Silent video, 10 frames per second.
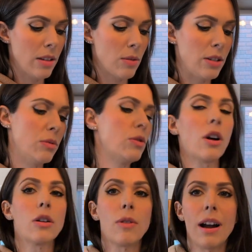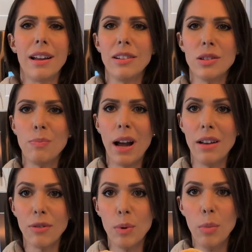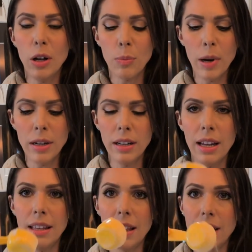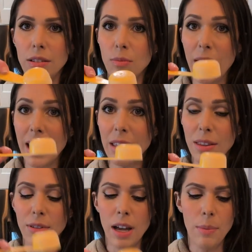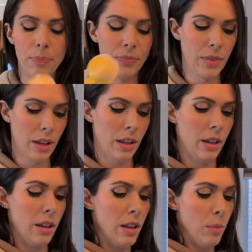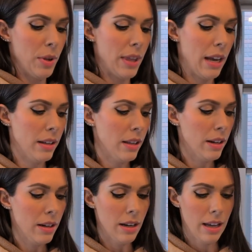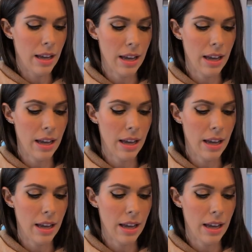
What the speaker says: So I do dark rye. I just buy it from the bulk barn, and then I do my 1/8 of a cup, put that in there.